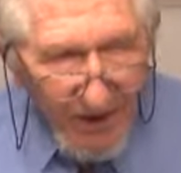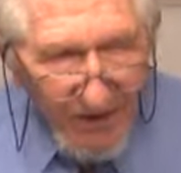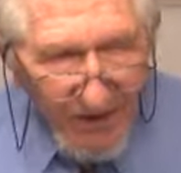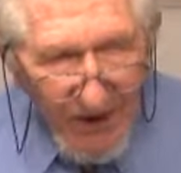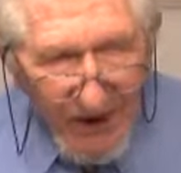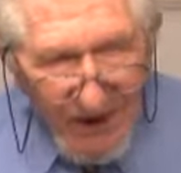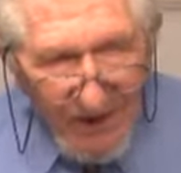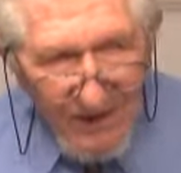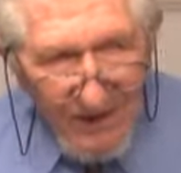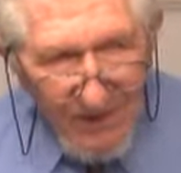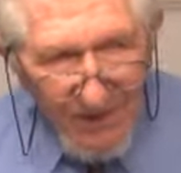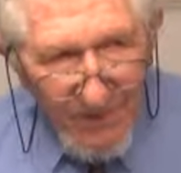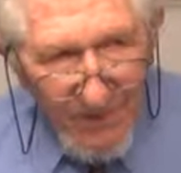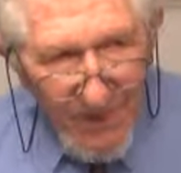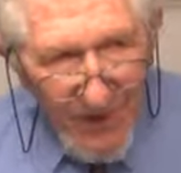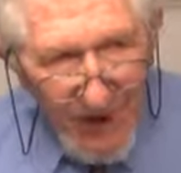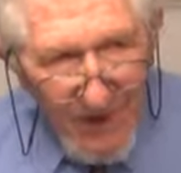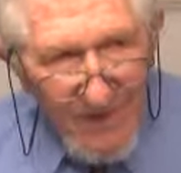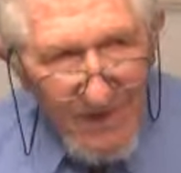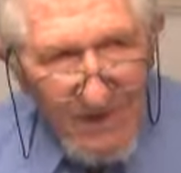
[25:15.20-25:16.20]
has a
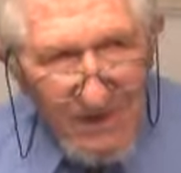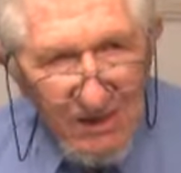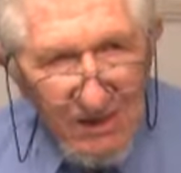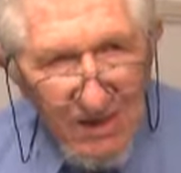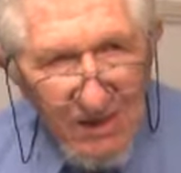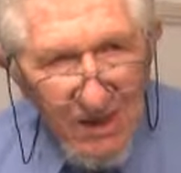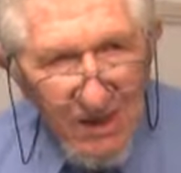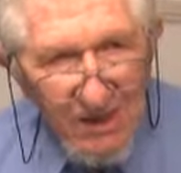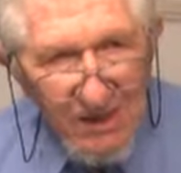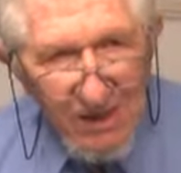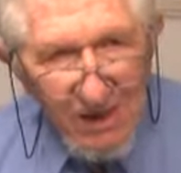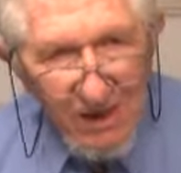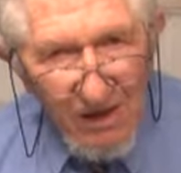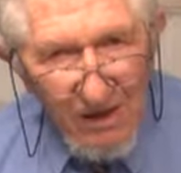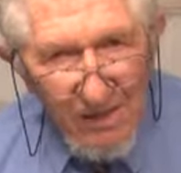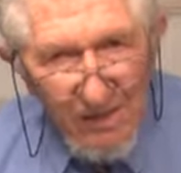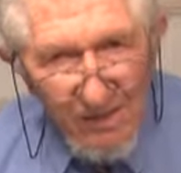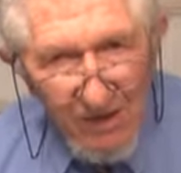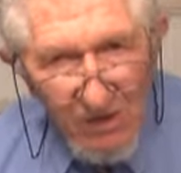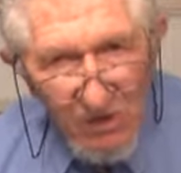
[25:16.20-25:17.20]
primacy on the
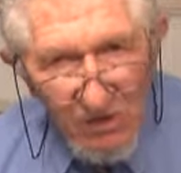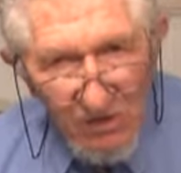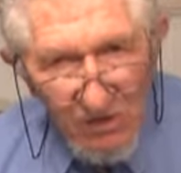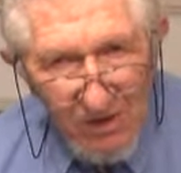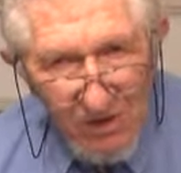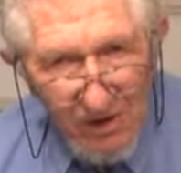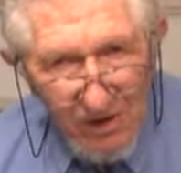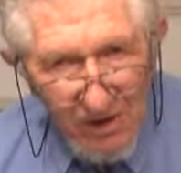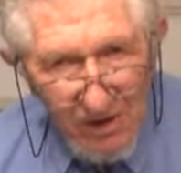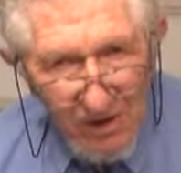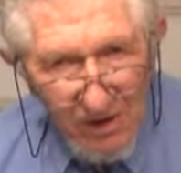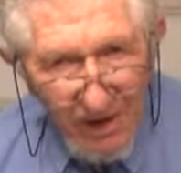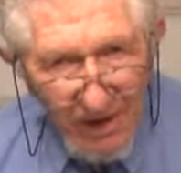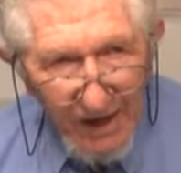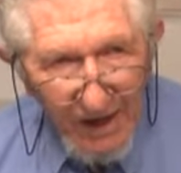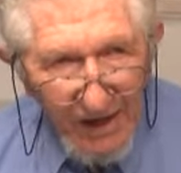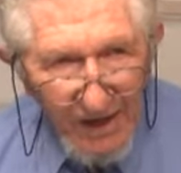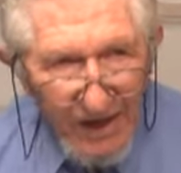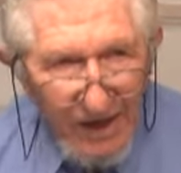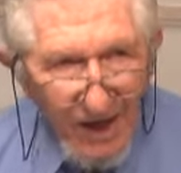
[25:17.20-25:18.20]
individual
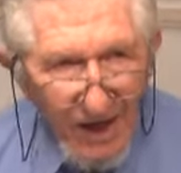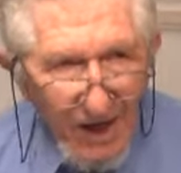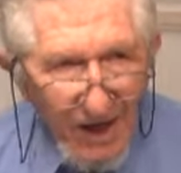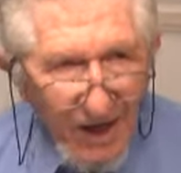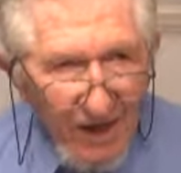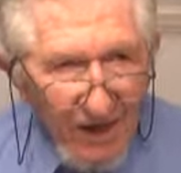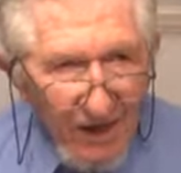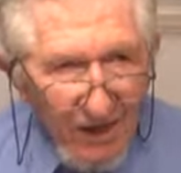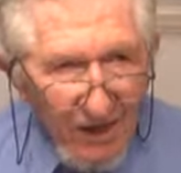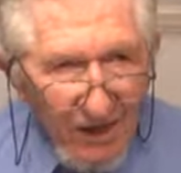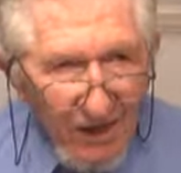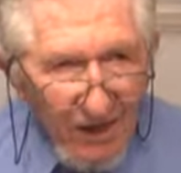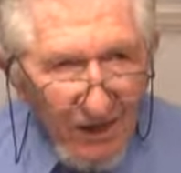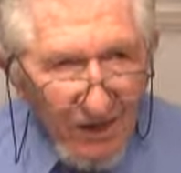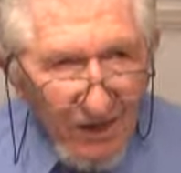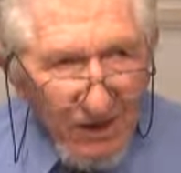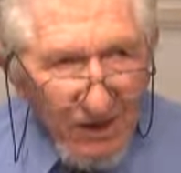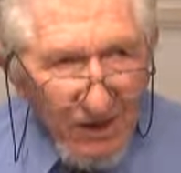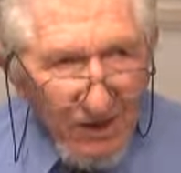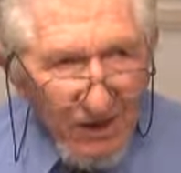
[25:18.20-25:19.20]
and not
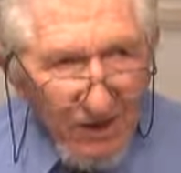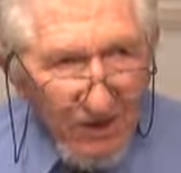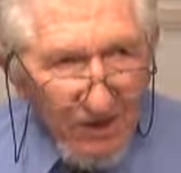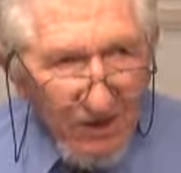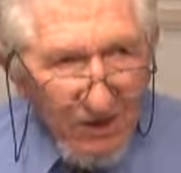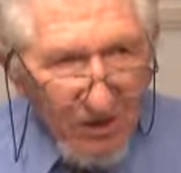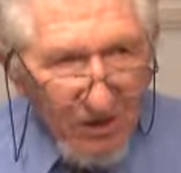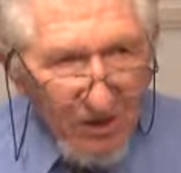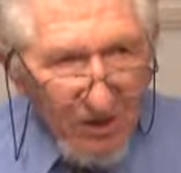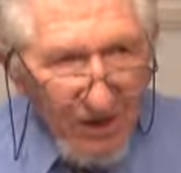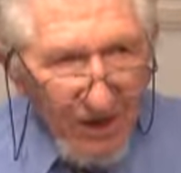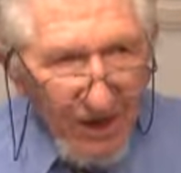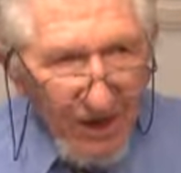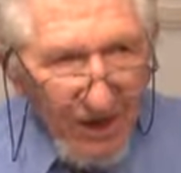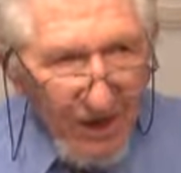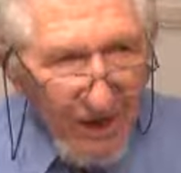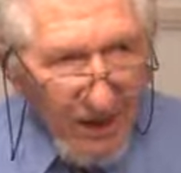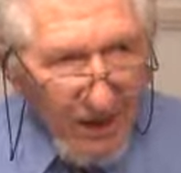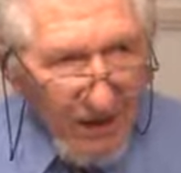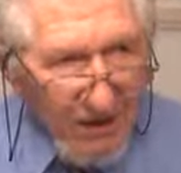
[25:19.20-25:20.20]
on the
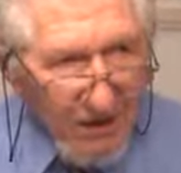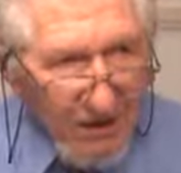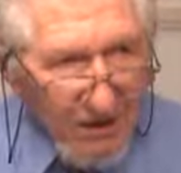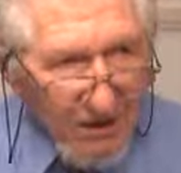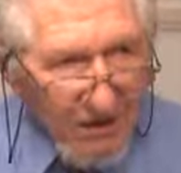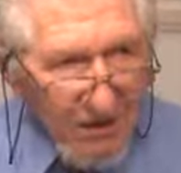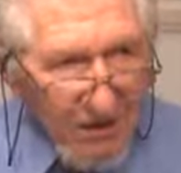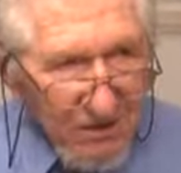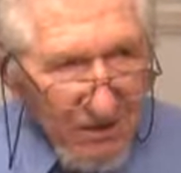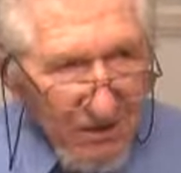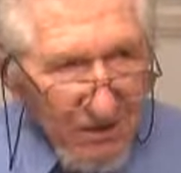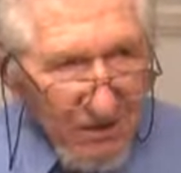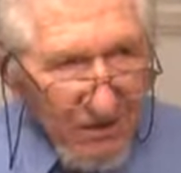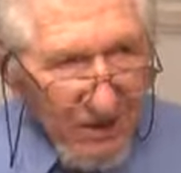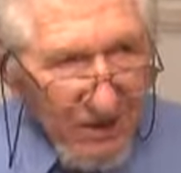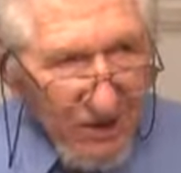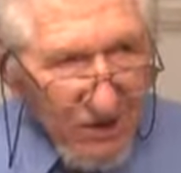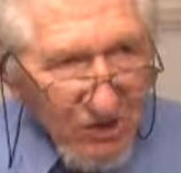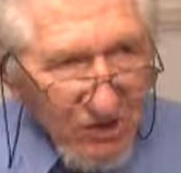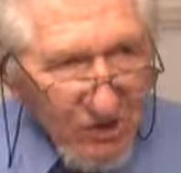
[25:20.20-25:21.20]
organic
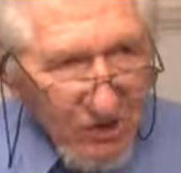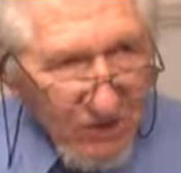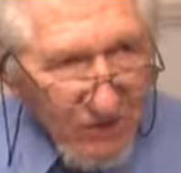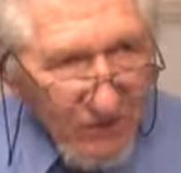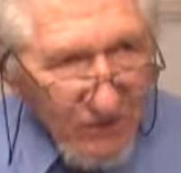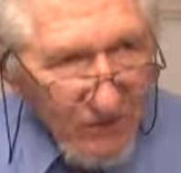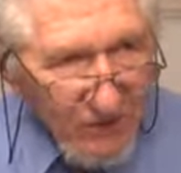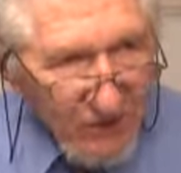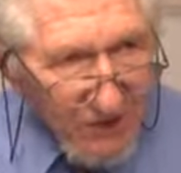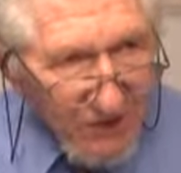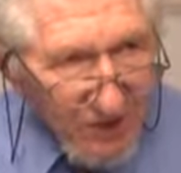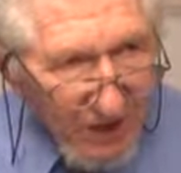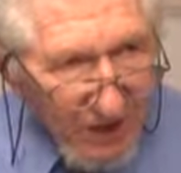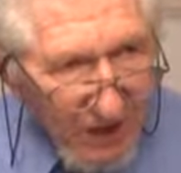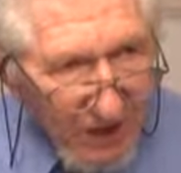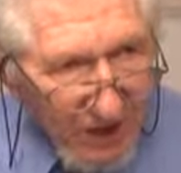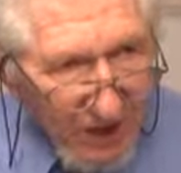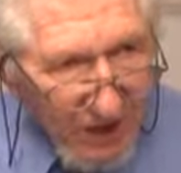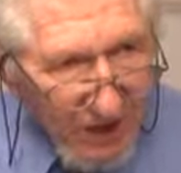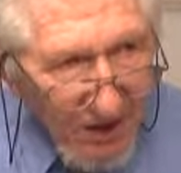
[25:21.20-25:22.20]
dimension of
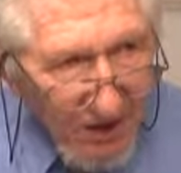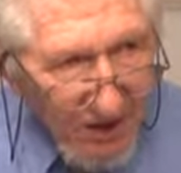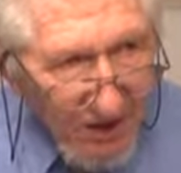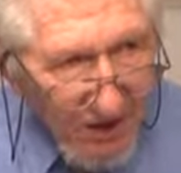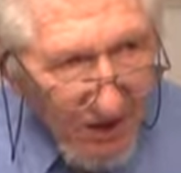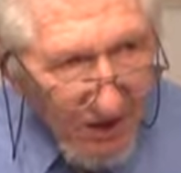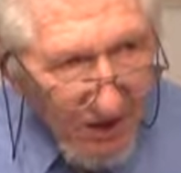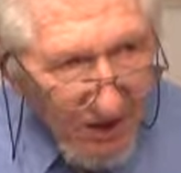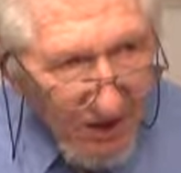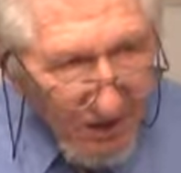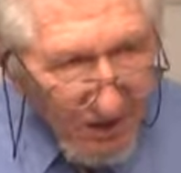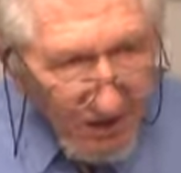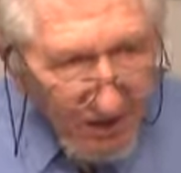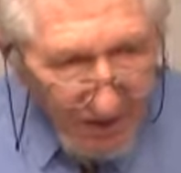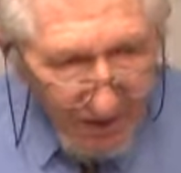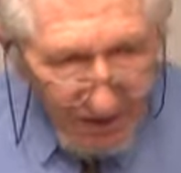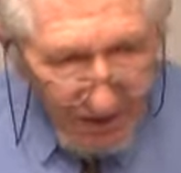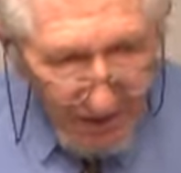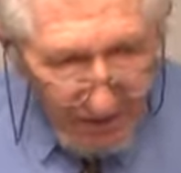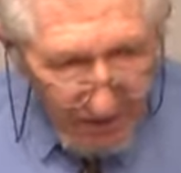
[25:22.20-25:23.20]
society.
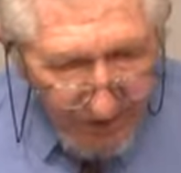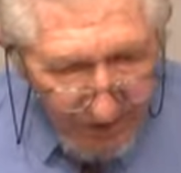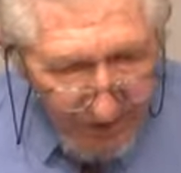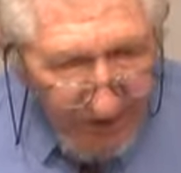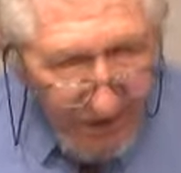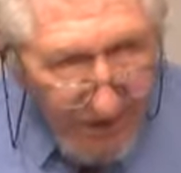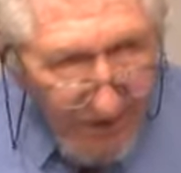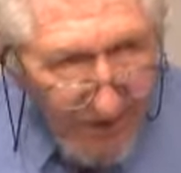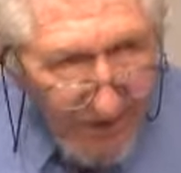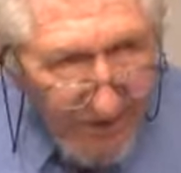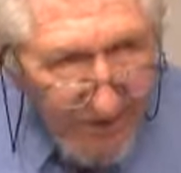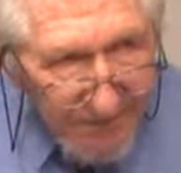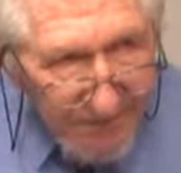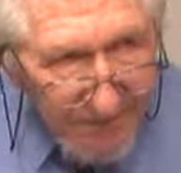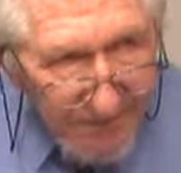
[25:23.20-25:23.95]
Indeed.